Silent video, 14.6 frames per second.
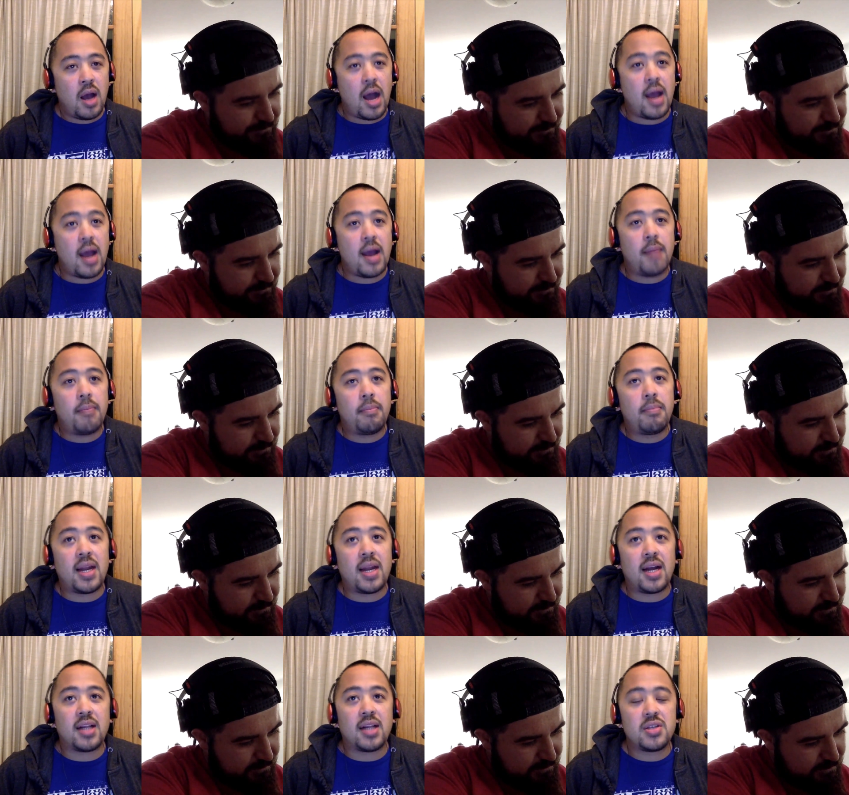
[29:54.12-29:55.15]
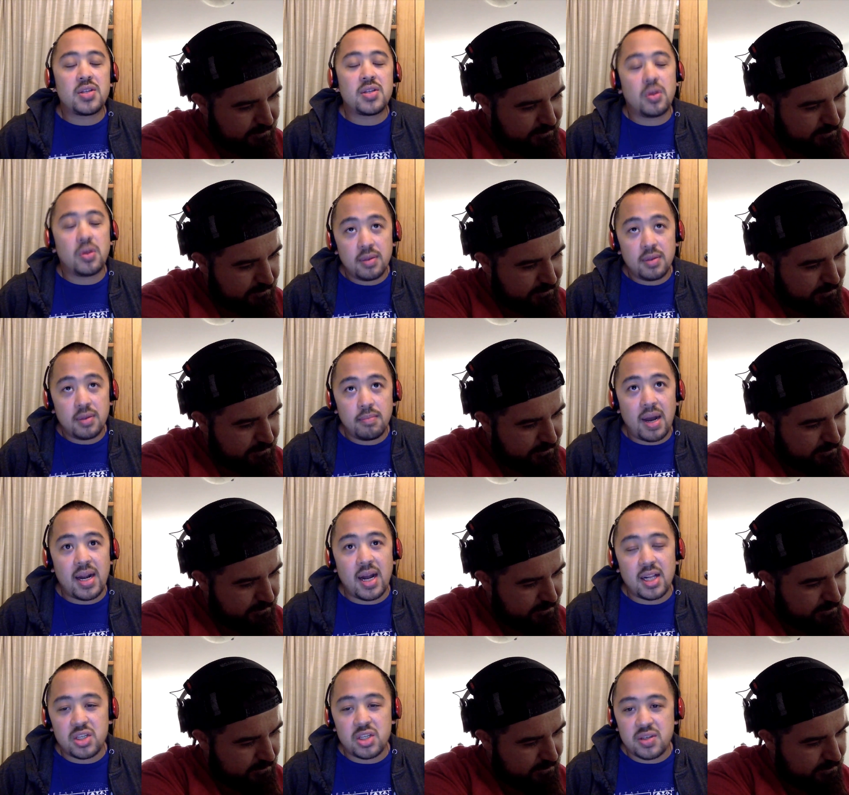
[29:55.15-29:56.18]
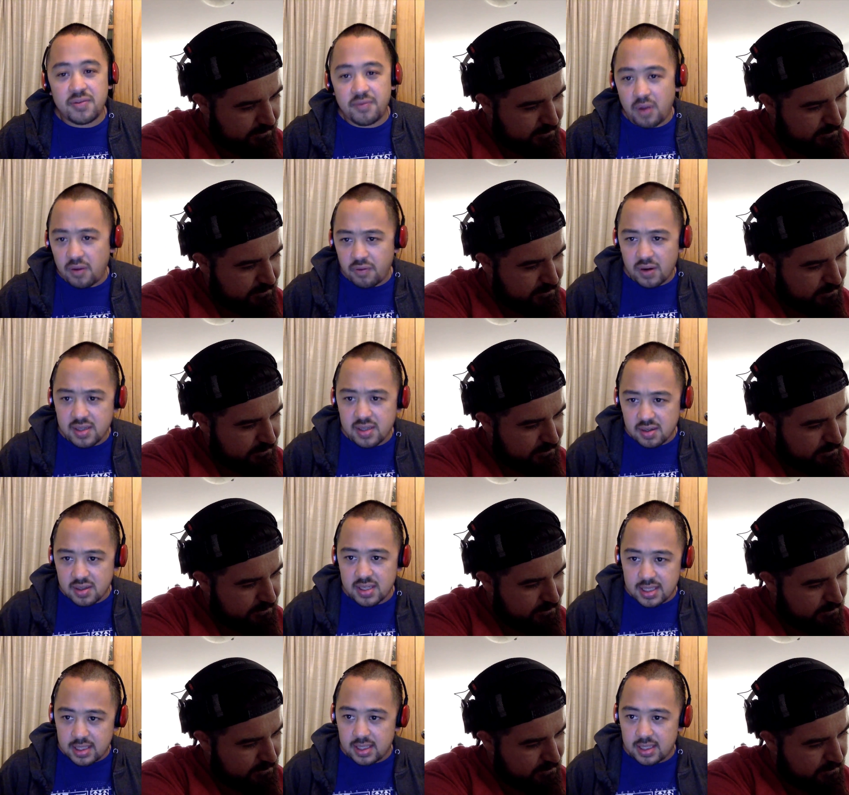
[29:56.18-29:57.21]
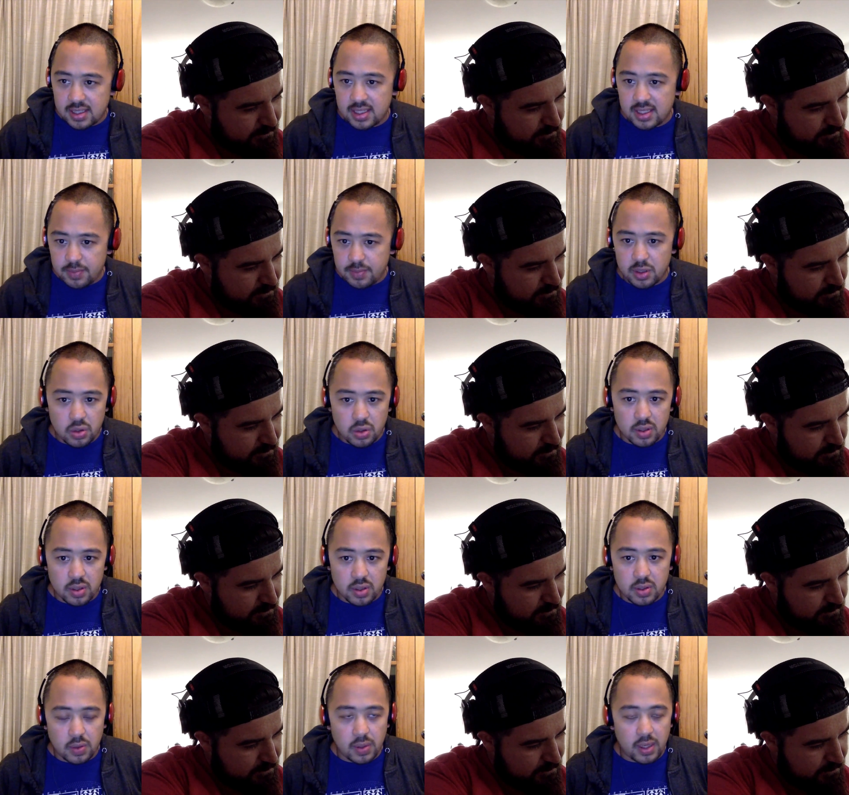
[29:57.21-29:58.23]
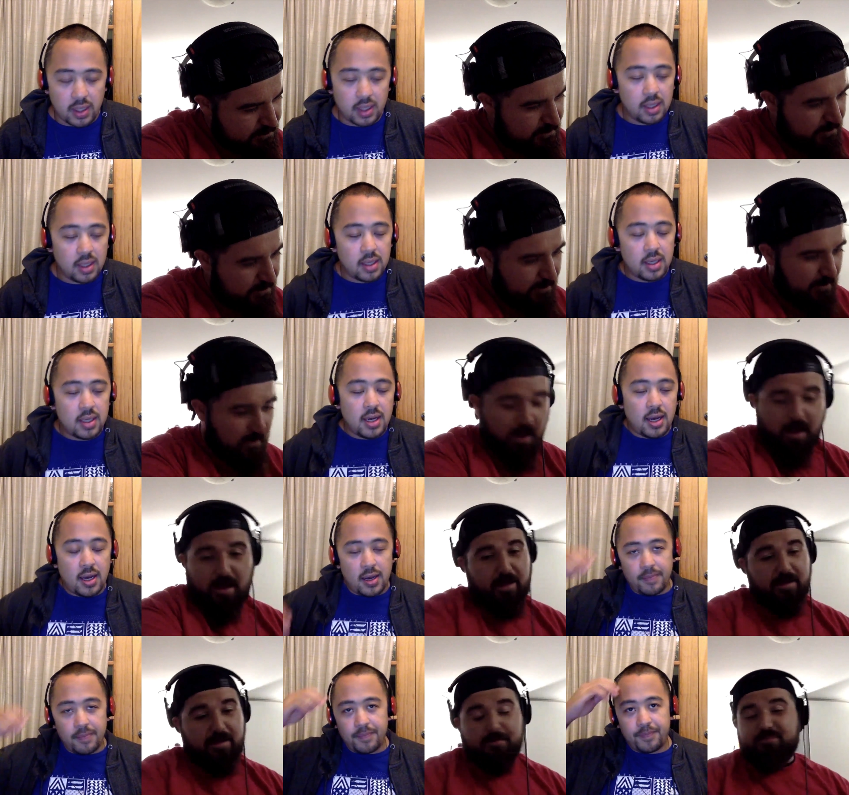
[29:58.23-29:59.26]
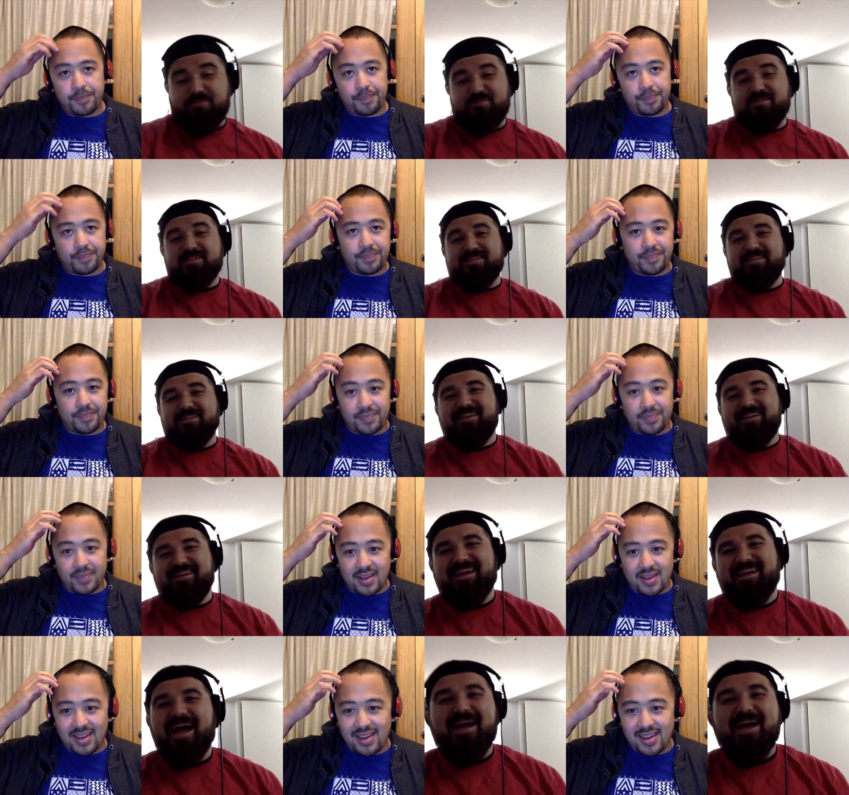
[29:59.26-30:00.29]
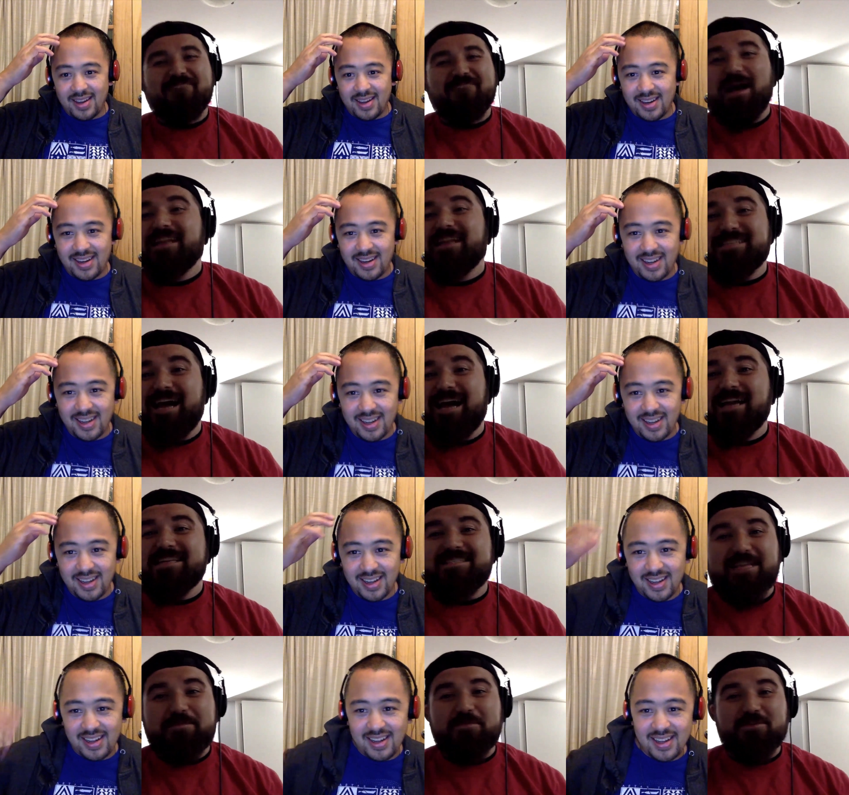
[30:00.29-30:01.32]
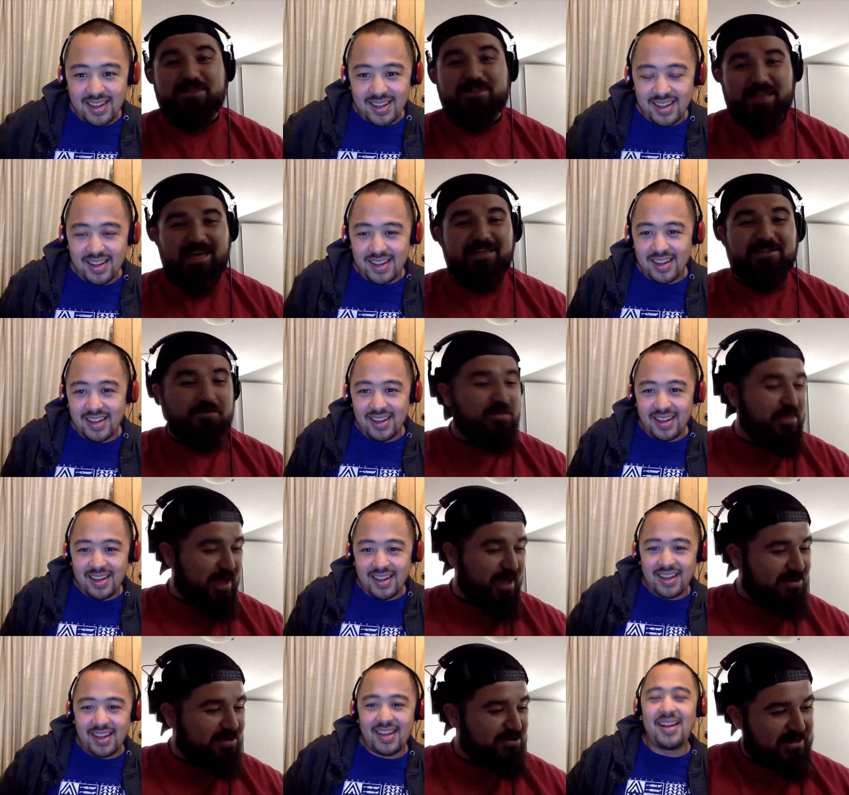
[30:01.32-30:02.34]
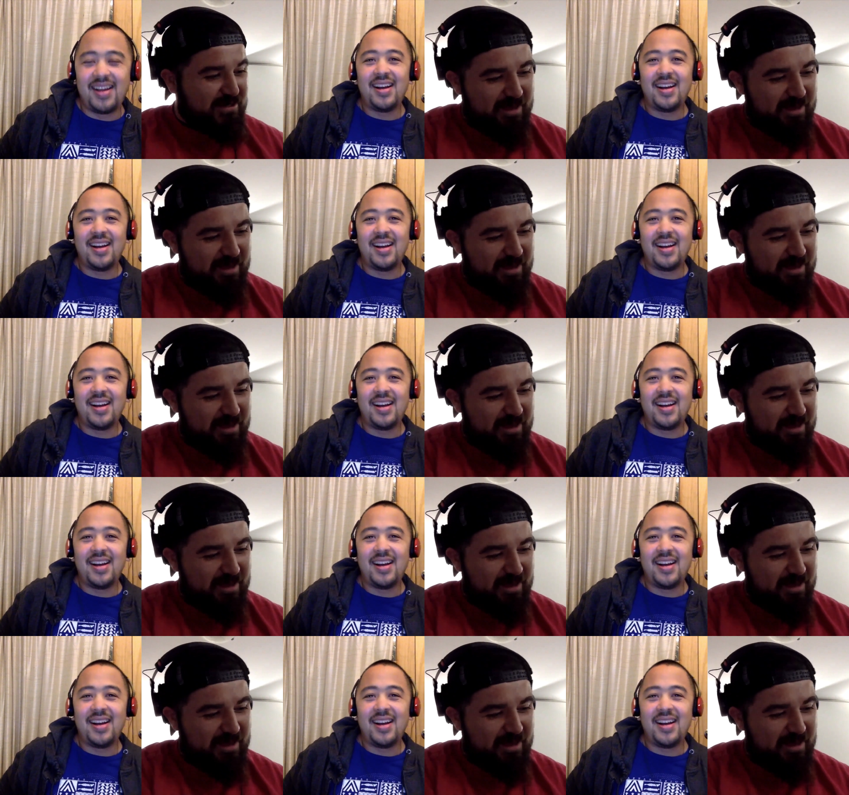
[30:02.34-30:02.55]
Speaker 1: My knowledge of wrestlers isn't as deep as yours. So like,
Speaker 2: mine is not as deep as you'd think. Trust